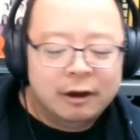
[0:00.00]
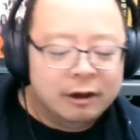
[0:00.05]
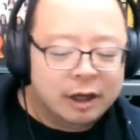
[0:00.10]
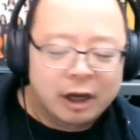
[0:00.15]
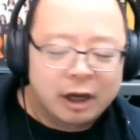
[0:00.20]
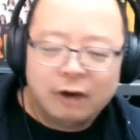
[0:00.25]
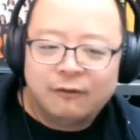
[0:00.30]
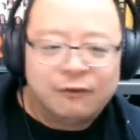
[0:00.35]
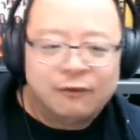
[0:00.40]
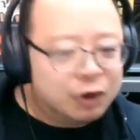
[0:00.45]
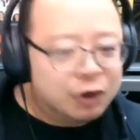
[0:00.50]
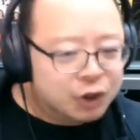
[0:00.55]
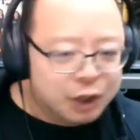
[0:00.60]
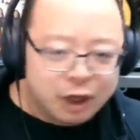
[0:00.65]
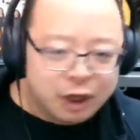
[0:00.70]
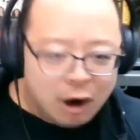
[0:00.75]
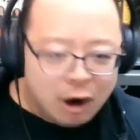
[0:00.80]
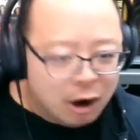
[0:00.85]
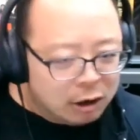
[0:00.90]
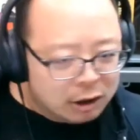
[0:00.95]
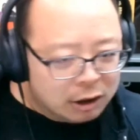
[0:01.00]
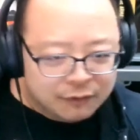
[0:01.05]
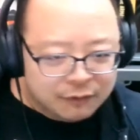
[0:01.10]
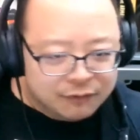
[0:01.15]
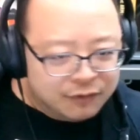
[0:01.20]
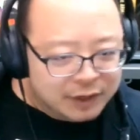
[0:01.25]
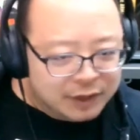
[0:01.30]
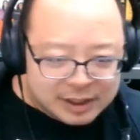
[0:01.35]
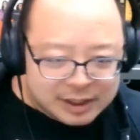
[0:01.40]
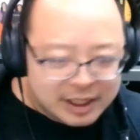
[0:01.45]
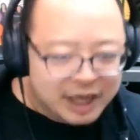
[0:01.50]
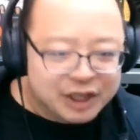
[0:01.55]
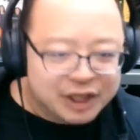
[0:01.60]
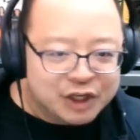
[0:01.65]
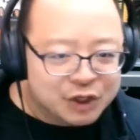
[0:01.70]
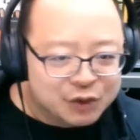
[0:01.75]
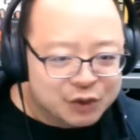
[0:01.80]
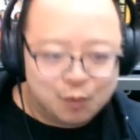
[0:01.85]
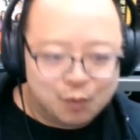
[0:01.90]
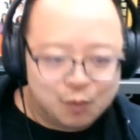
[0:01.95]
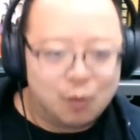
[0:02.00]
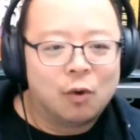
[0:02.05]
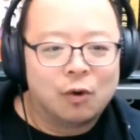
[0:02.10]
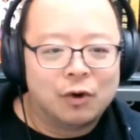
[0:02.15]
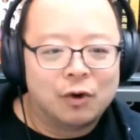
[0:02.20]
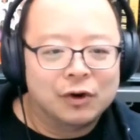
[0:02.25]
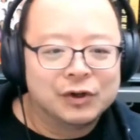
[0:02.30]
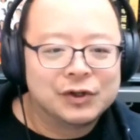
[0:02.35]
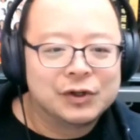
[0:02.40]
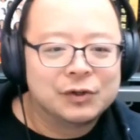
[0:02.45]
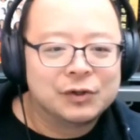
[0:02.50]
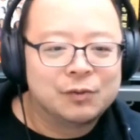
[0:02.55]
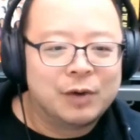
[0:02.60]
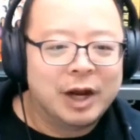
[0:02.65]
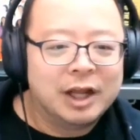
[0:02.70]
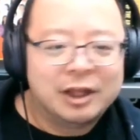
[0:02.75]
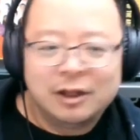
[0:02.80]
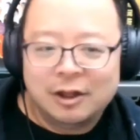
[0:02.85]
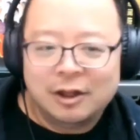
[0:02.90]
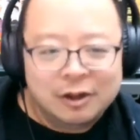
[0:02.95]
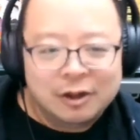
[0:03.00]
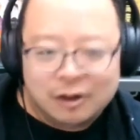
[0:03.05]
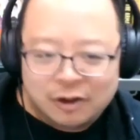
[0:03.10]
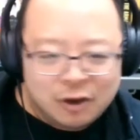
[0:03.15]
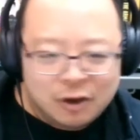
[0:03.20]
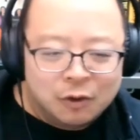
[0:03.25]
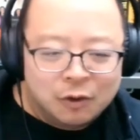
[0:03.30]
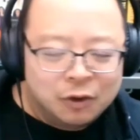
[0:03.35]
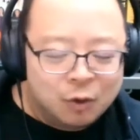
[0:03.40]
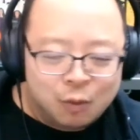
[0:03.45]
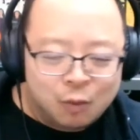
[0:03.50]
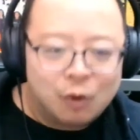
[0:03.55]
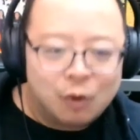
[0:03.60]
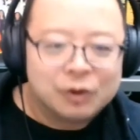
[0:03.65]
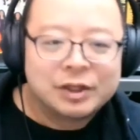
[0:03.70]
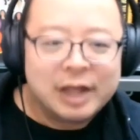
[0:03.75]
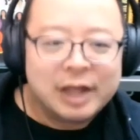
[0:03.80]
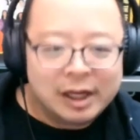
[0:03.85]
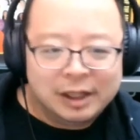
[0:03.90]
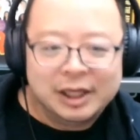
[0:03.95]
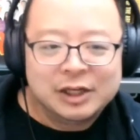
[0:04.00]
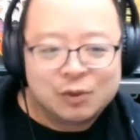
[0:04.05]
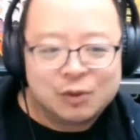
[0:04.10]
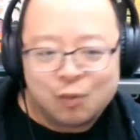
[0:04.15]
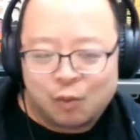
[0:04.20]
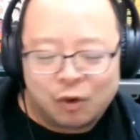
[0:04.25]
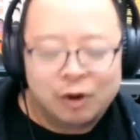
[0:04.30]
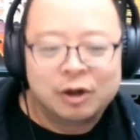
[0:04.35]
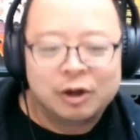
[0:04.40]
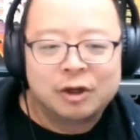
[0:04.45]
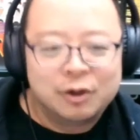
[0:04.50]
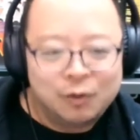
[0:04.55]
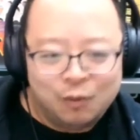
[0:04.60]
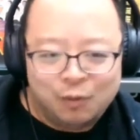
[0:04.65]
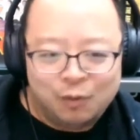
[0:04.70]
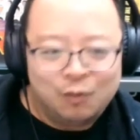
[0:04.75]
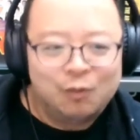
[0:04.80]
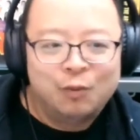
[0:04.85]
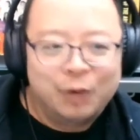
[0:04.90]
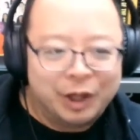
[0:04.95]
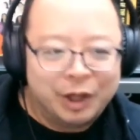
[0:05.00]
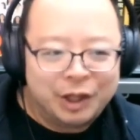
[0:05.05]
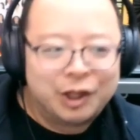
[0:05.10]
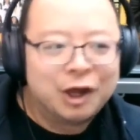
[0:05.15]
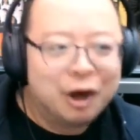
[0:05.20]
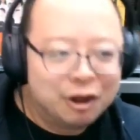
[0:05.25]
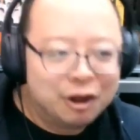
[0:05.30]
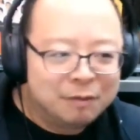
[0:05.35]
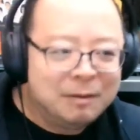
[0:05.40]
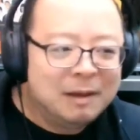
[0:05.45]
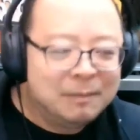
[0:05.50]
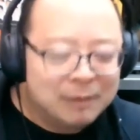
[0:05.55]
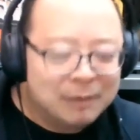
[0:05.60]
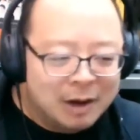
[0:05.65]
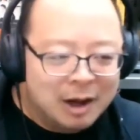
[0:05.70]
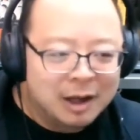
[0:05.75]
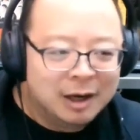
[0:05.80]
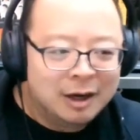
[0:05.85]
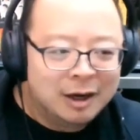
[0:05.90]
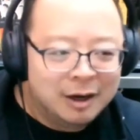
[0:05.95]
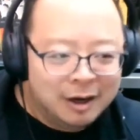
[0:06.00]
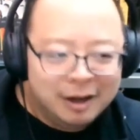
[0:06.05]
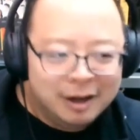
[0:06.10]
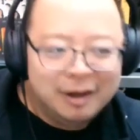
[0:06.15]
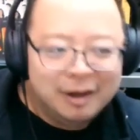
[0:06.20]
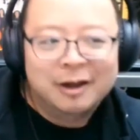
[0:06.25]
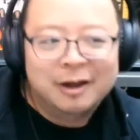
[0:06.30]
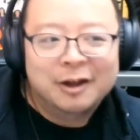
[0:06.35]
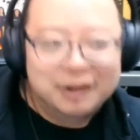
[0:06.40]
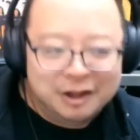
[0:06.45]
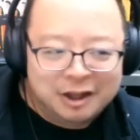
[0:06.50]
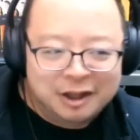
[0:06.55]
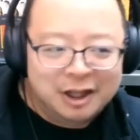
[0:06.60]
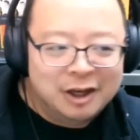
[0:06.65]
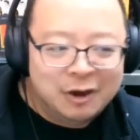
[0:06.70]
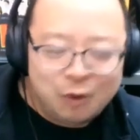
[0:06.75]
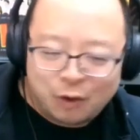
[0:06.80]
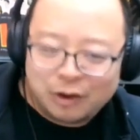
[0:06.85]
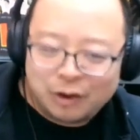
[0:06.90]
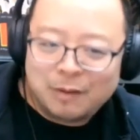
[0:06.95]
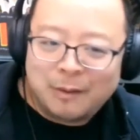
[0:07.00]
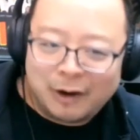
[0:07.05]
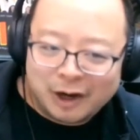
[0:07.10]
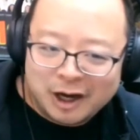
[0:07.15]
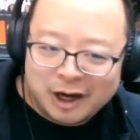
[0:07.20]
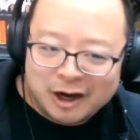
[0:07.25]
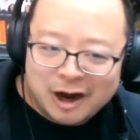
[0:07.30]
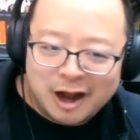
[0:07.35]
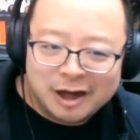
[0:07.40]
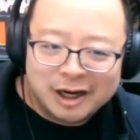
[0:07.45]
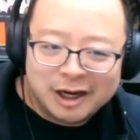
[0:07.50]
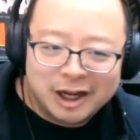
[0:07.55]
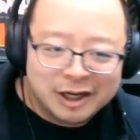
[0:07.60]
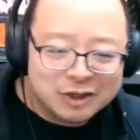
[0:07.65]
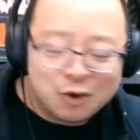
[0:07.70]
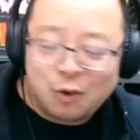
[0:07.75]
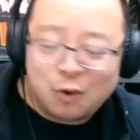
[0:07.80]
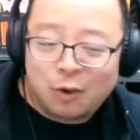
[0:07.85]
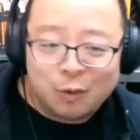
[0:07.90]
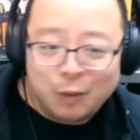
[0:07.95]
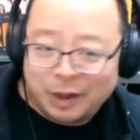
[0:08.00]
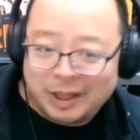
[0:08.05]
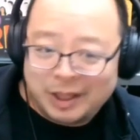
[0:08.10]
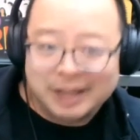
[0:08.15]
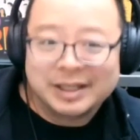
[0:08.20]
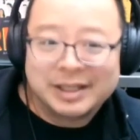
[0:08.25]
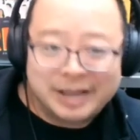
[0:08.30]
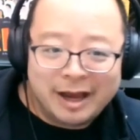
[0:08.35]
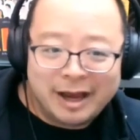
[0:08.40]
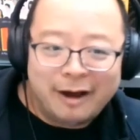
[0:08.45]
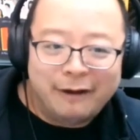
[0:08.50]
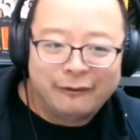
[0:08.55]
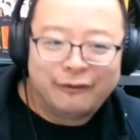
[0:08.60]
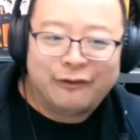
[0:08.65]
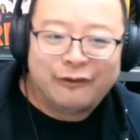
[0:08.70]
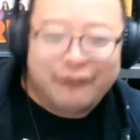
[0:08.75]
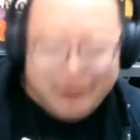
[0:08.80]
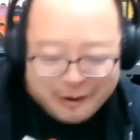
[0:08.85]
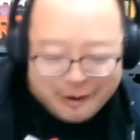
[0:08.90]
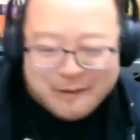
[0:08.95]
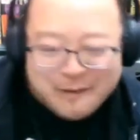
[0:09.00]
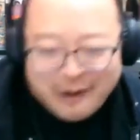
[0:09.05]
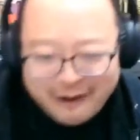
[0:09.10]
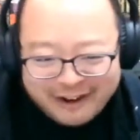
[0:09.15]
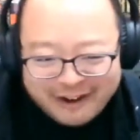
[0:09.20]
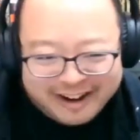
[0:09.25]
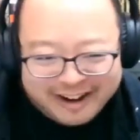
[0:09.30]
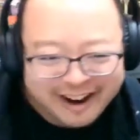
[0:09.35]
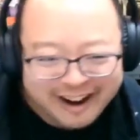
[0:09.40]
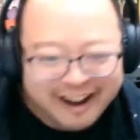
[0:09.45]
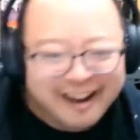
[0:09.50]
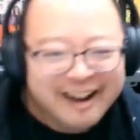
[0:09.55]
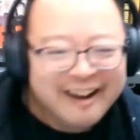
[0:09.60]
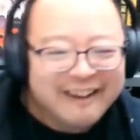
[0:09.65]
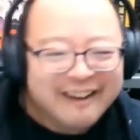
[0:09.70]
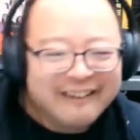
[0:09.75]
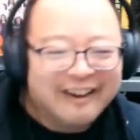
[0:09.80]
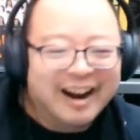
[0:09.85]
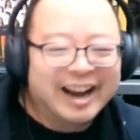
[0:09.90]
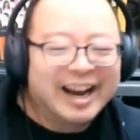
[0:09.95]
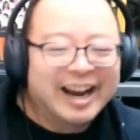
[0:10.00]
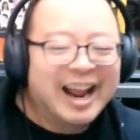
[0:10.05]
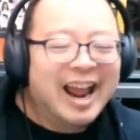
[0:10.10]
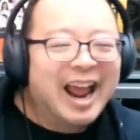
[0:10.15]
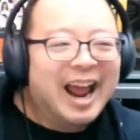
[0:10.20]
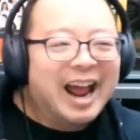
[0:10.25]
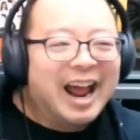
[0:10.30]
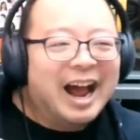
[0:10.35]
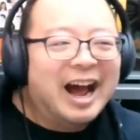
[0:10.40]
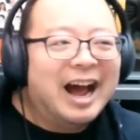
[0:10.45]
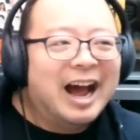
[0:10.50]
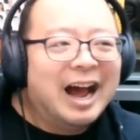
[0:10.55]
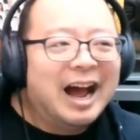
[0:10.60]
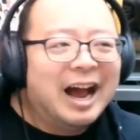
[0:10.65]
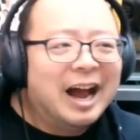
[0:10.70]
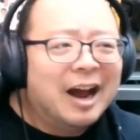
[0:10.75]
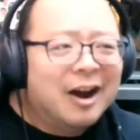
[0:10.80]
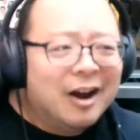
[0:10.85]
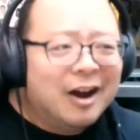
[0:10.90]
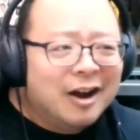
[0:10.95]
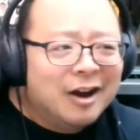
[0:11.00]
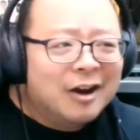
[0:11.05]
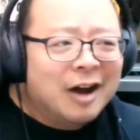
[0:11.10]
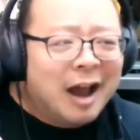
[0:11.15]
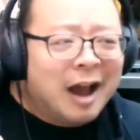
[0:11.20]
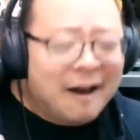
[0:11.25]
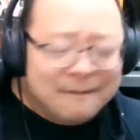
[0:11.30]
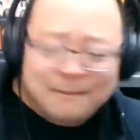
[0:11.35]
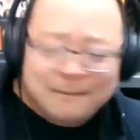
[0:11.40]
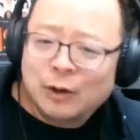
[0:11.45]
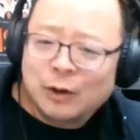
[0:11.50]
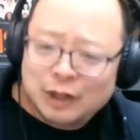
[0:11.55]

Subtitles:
virtually all of this nation's wars, right? The wars that at least weren't with other people on the North American continent or with itself, America, right? Uh, have mostly